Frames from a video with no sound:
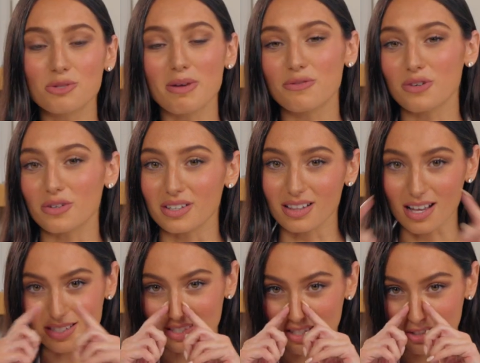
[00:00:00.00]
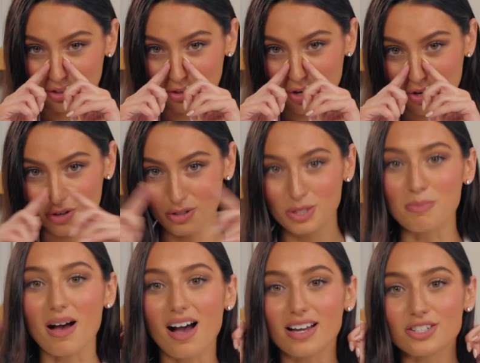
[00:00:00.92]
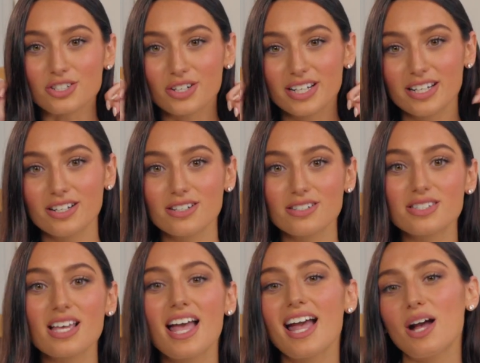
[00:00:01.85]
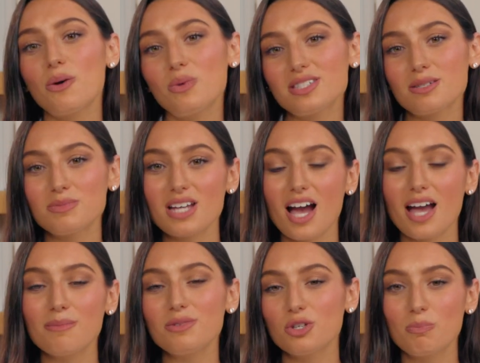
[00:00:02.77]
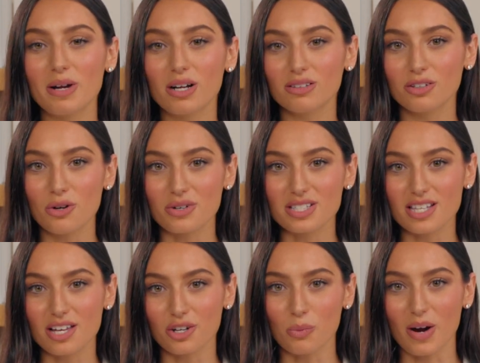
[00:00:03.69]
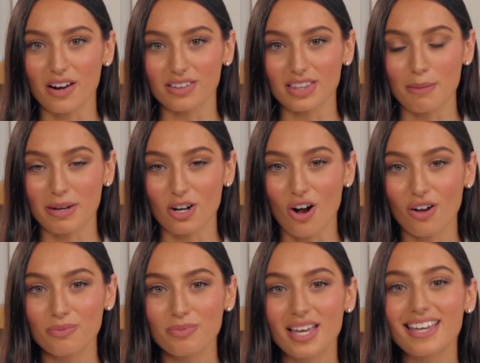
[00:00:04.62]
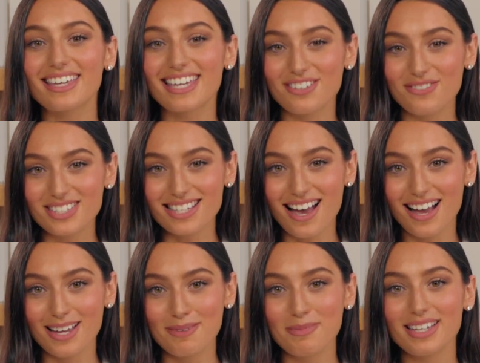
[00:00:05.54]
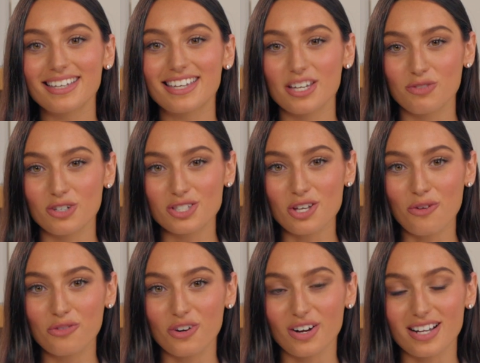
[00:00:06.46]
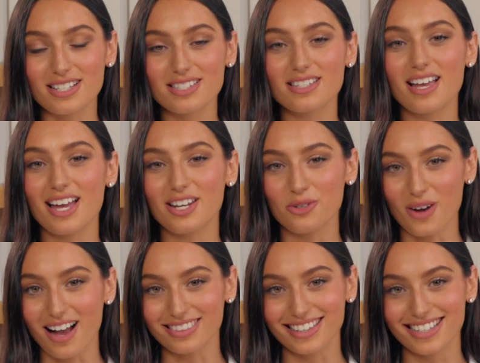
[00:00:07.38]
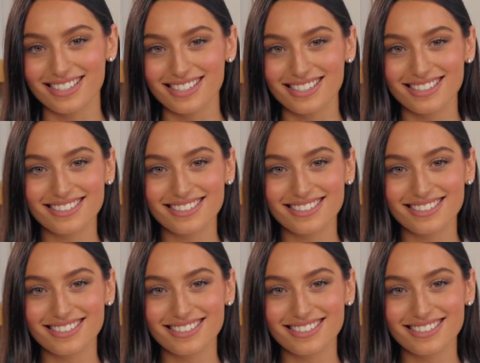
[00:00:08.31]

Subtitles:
You may feel the glasses on your nose, behind your ears, and with some time, you barely notice that you're wearing them at all. Give it time, give yourself grace, and you got this.